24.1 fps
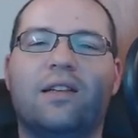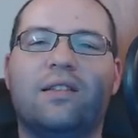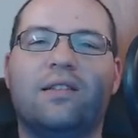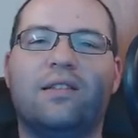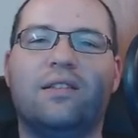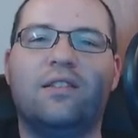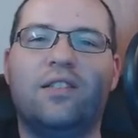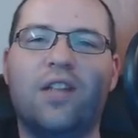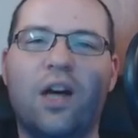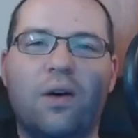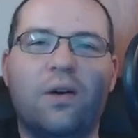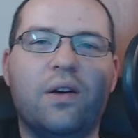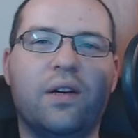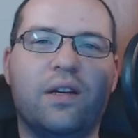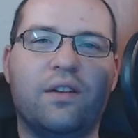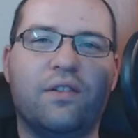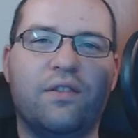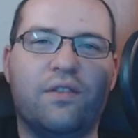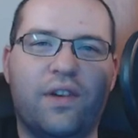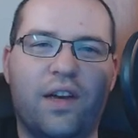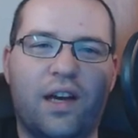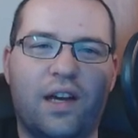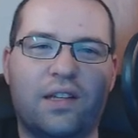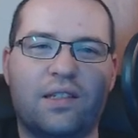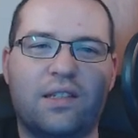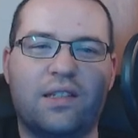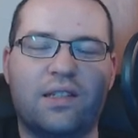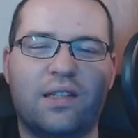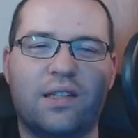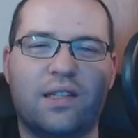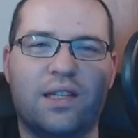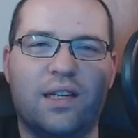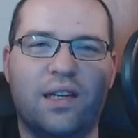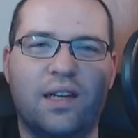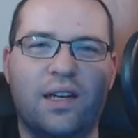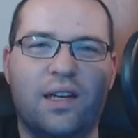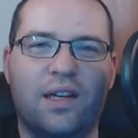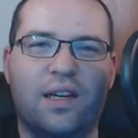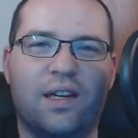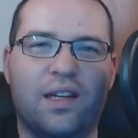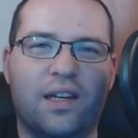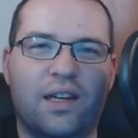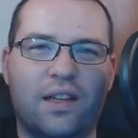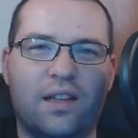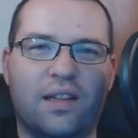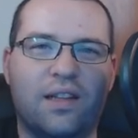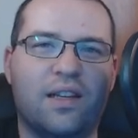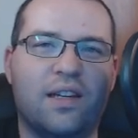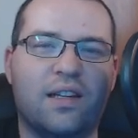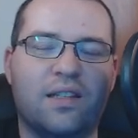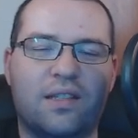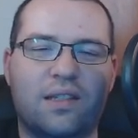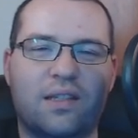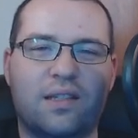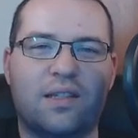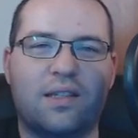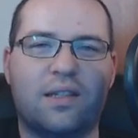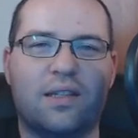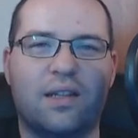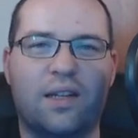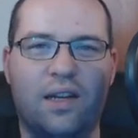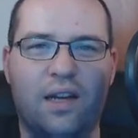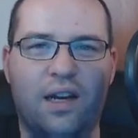Don't invest in this